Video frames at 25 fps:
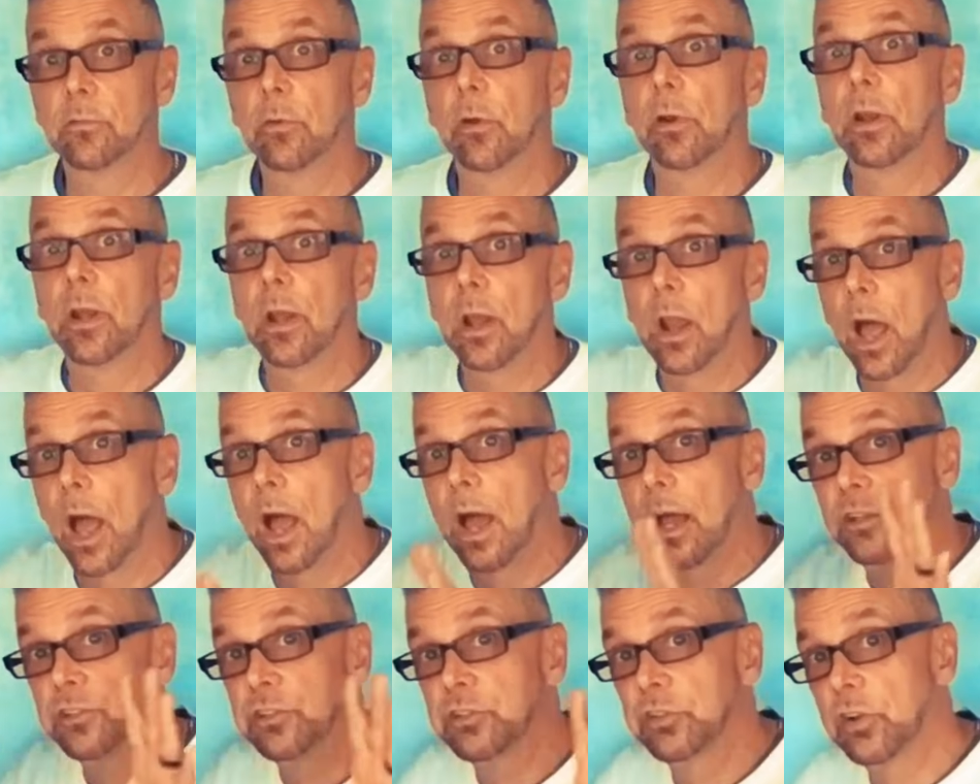very
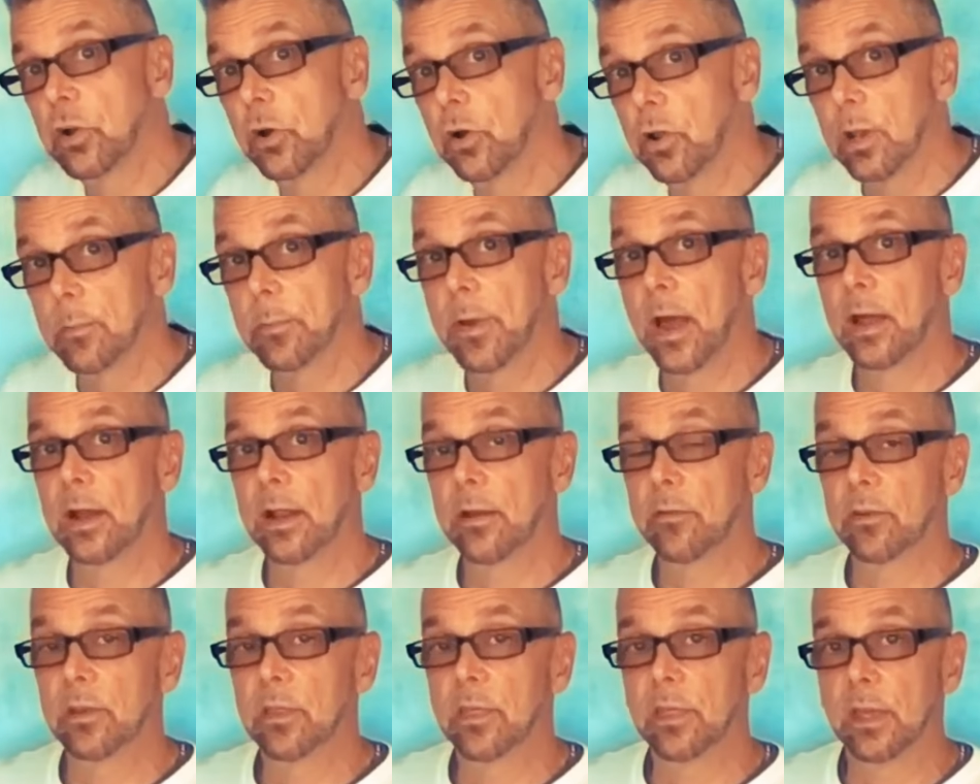logical about
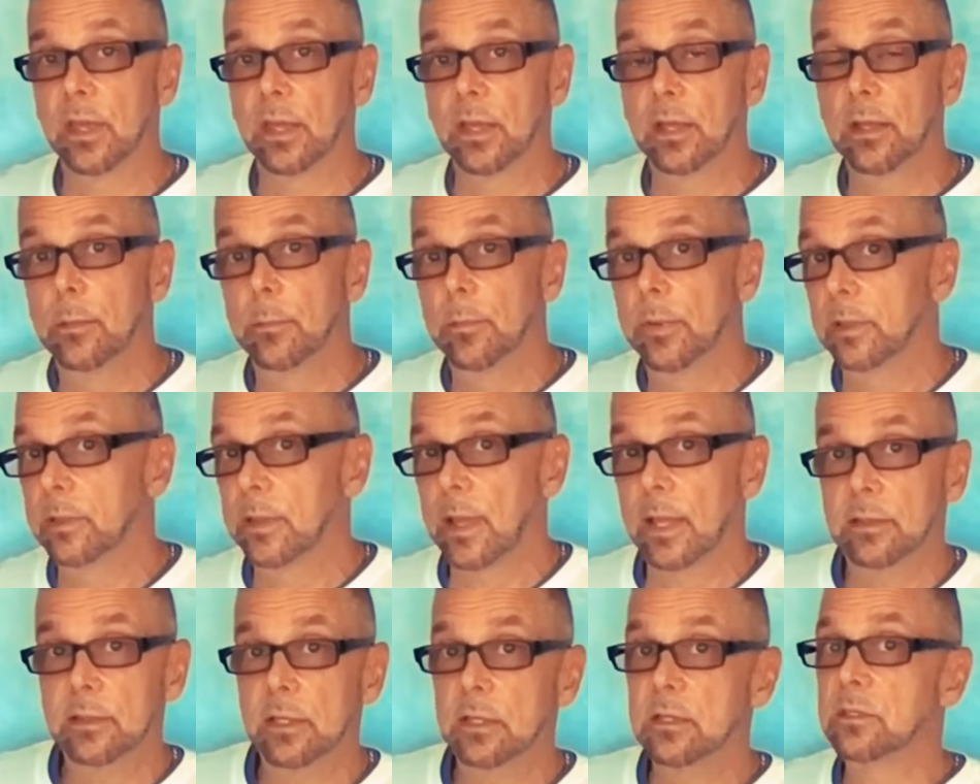everything, but
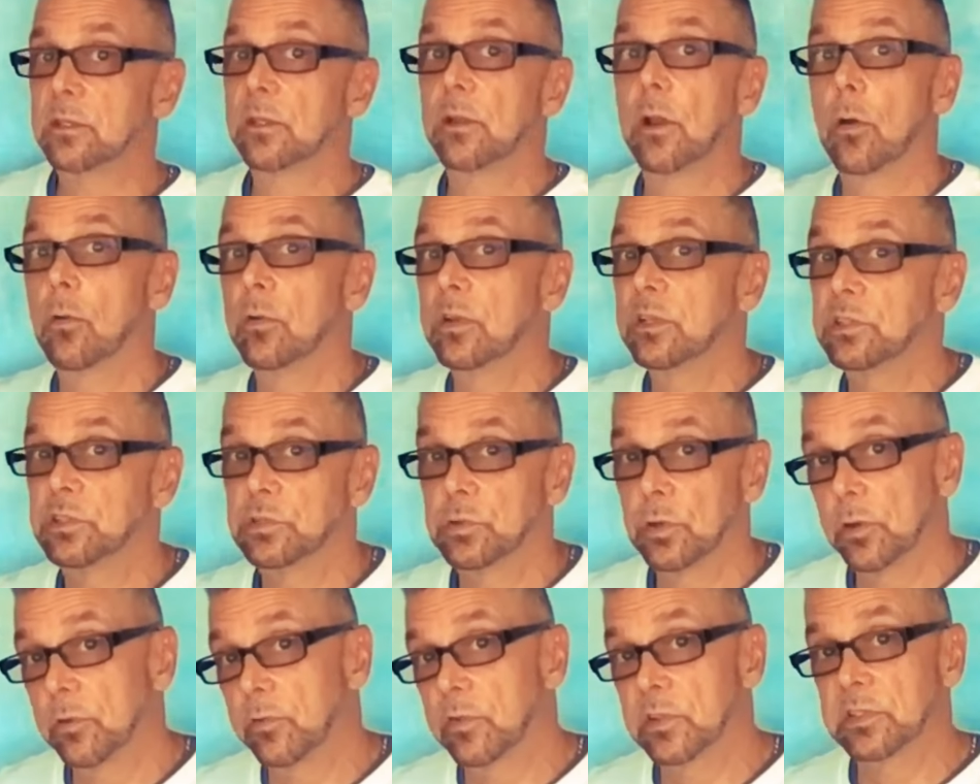that doesn't always
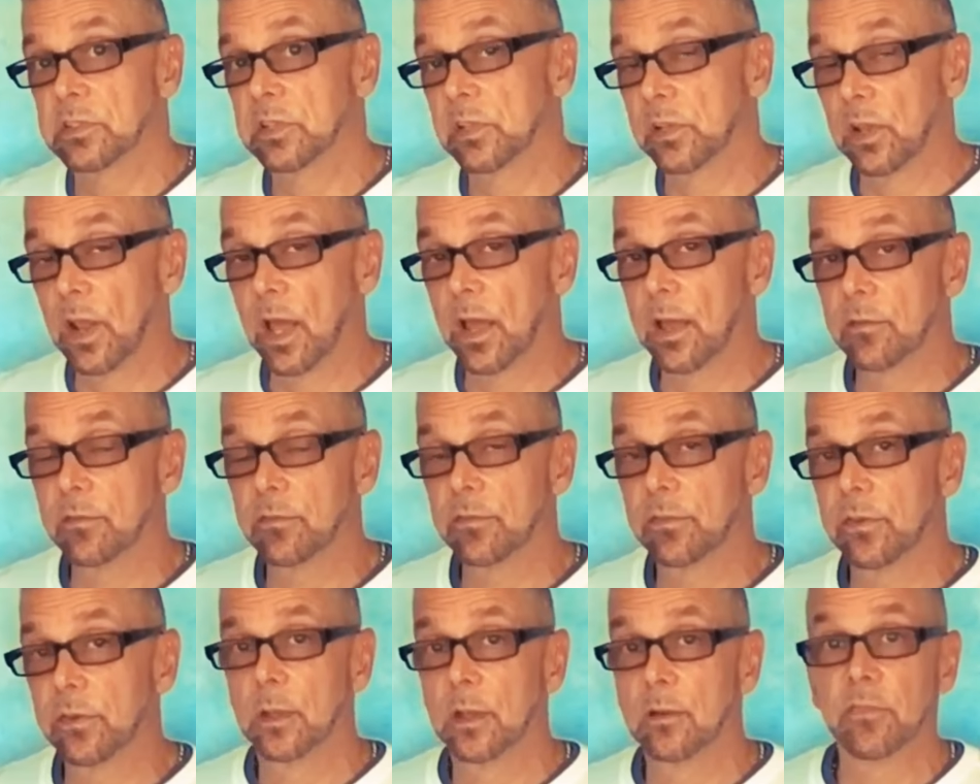serve us in
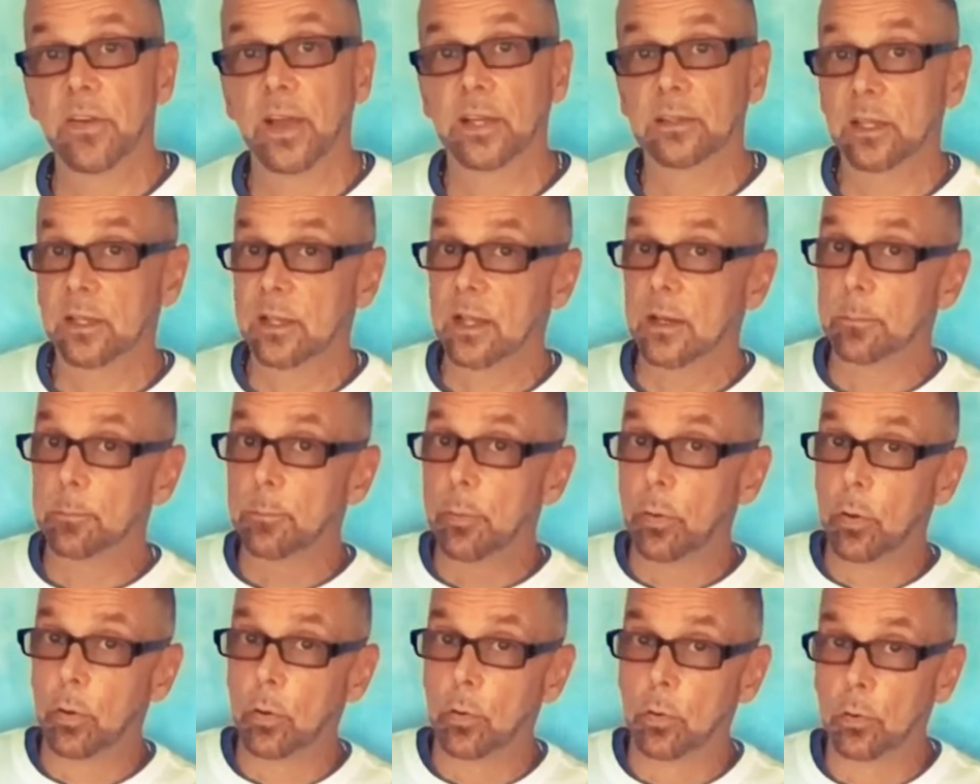life. In fact, it can
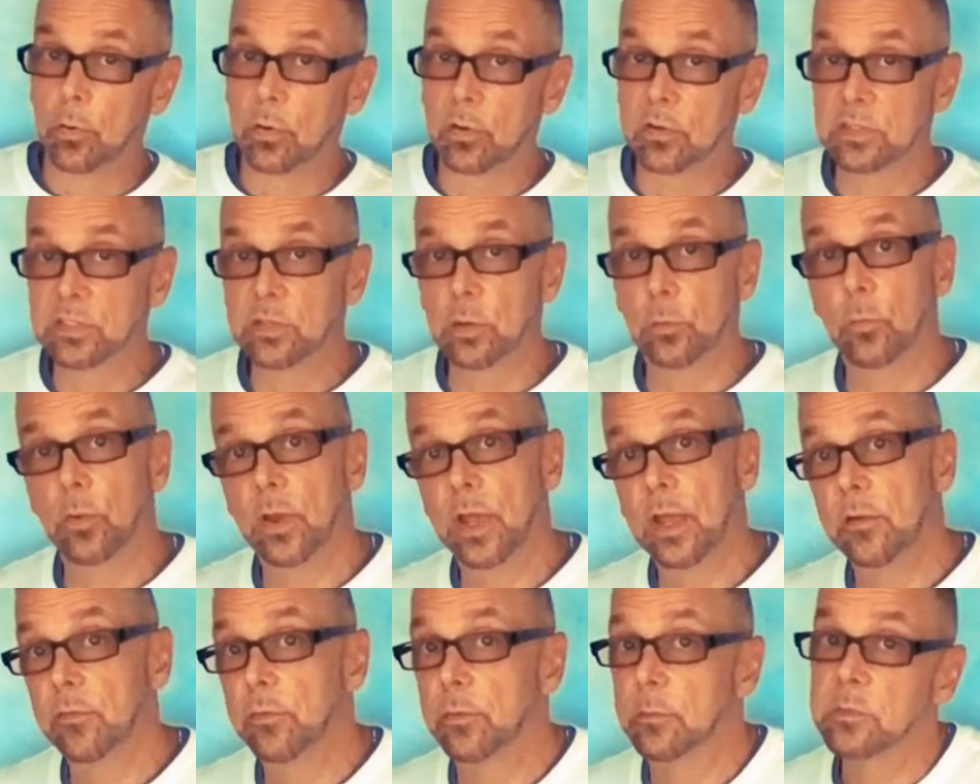pull us
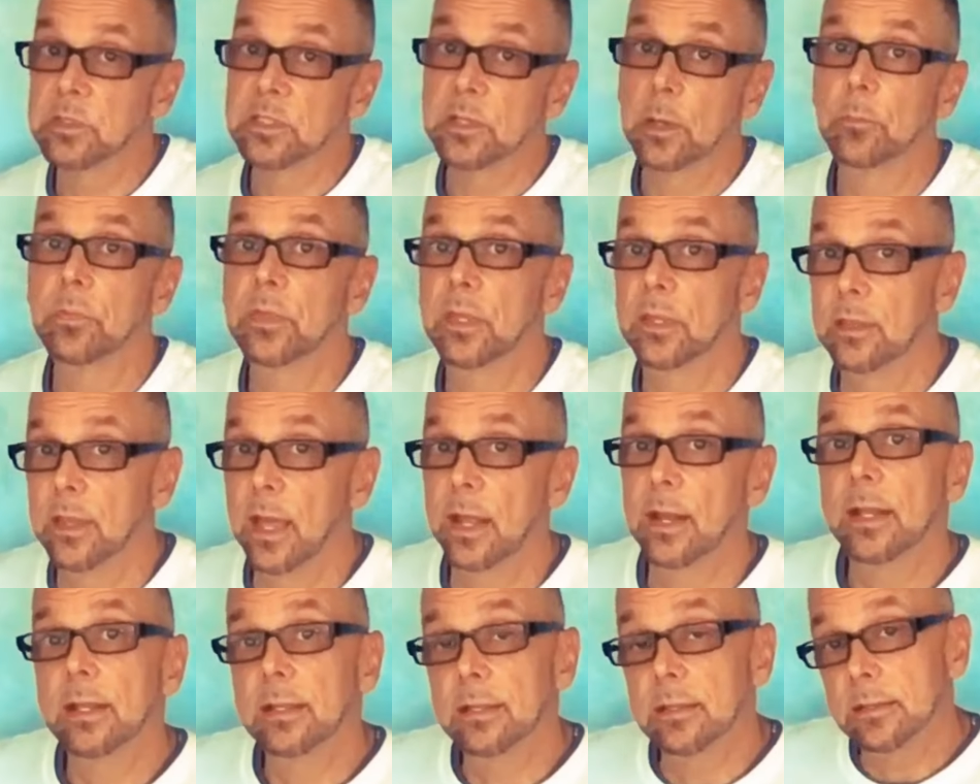away from something
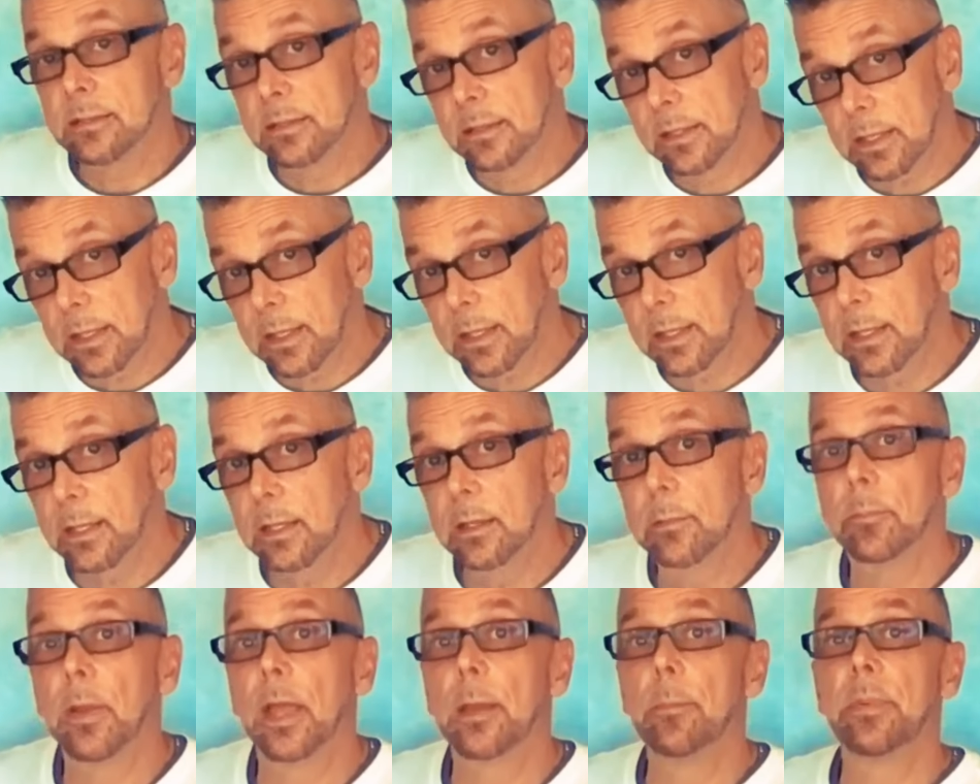that
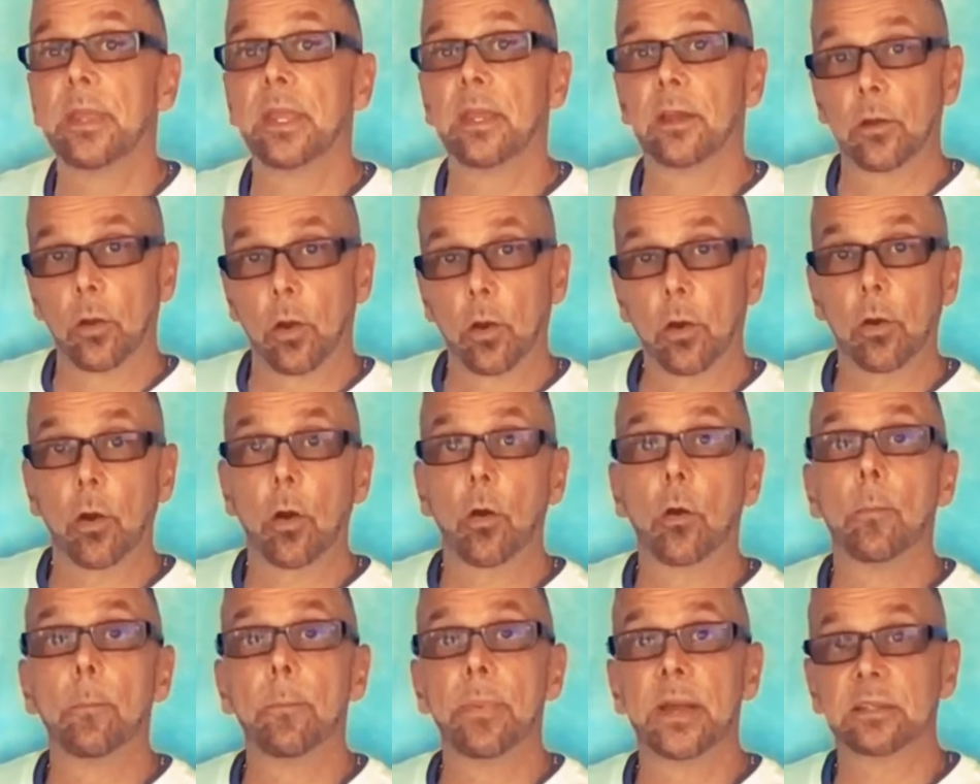indeed may be in our
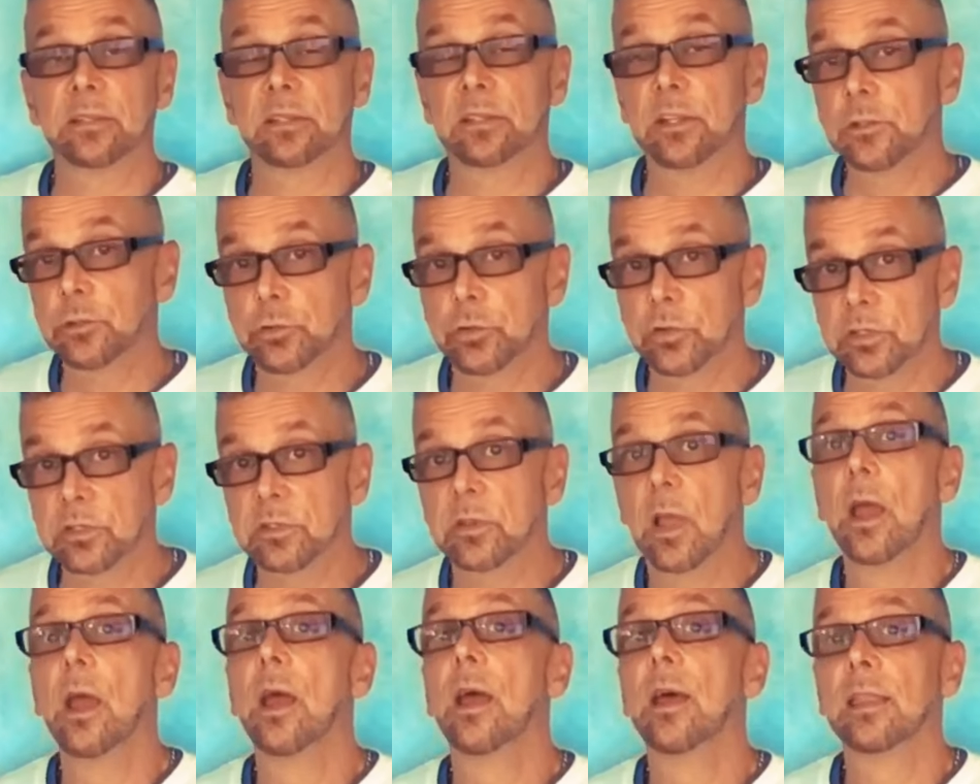own best interest
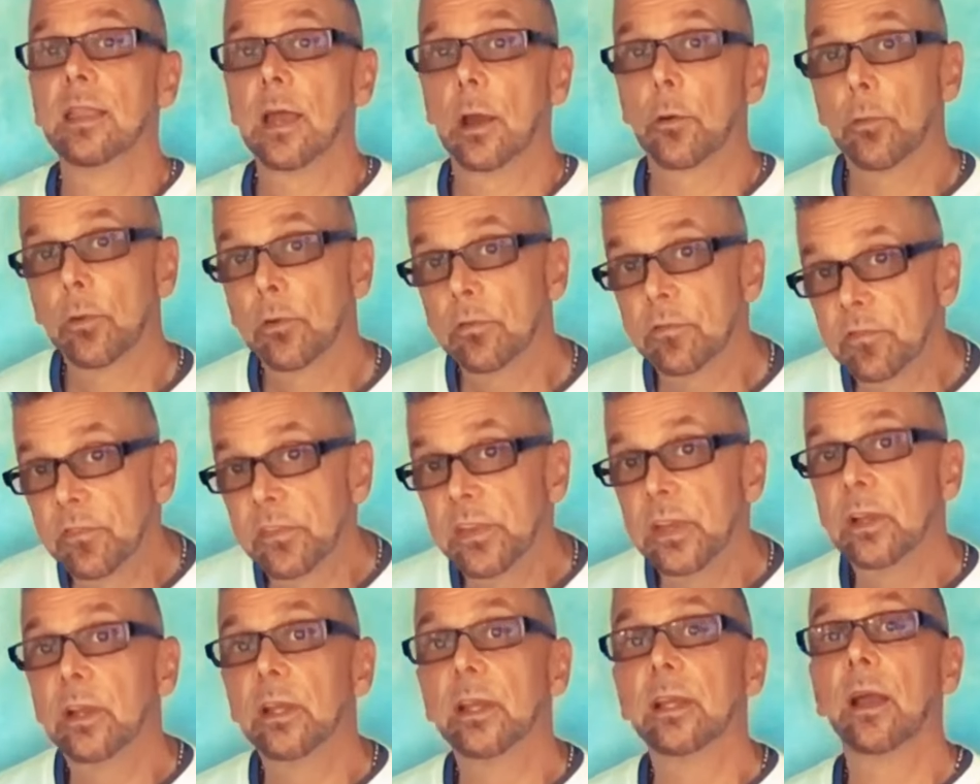that we're
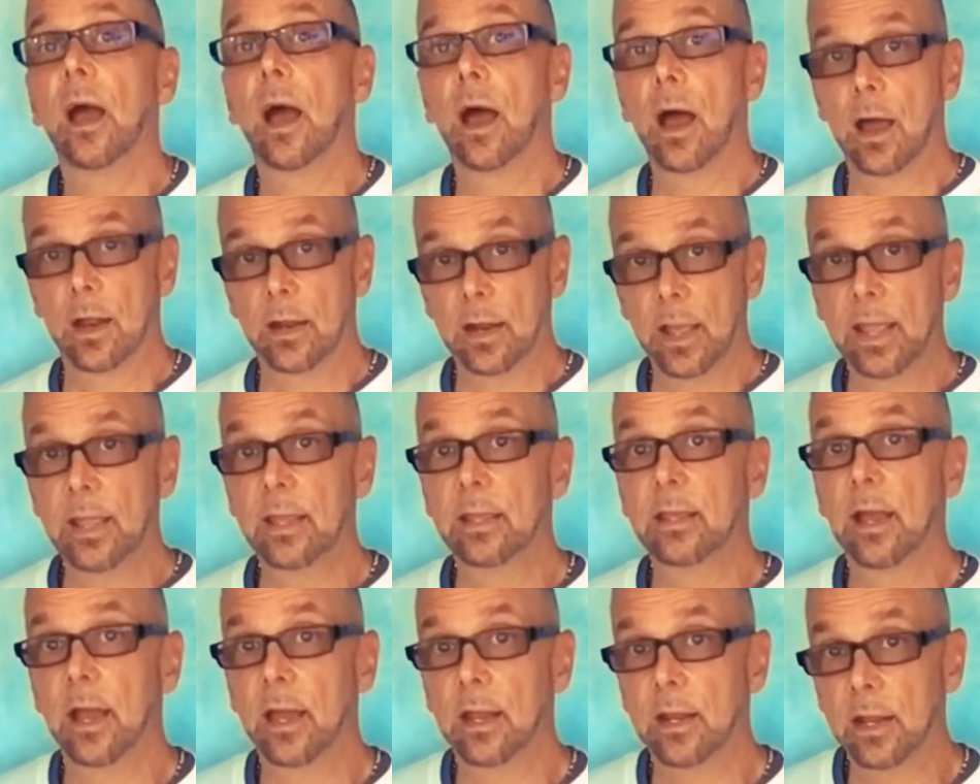feeling on a
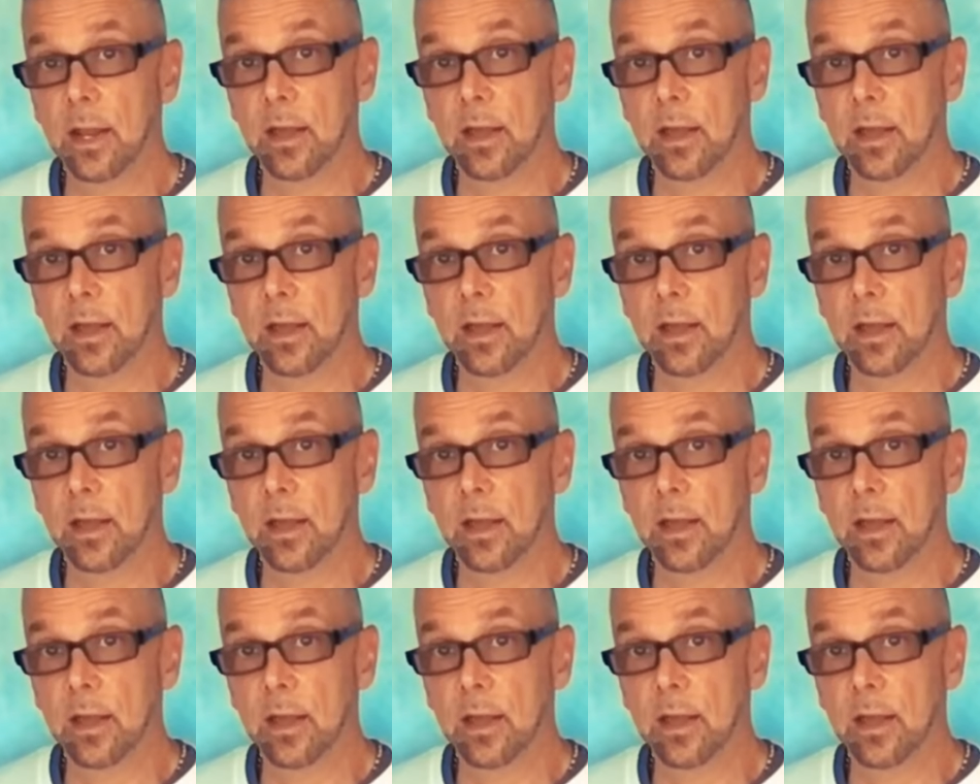gut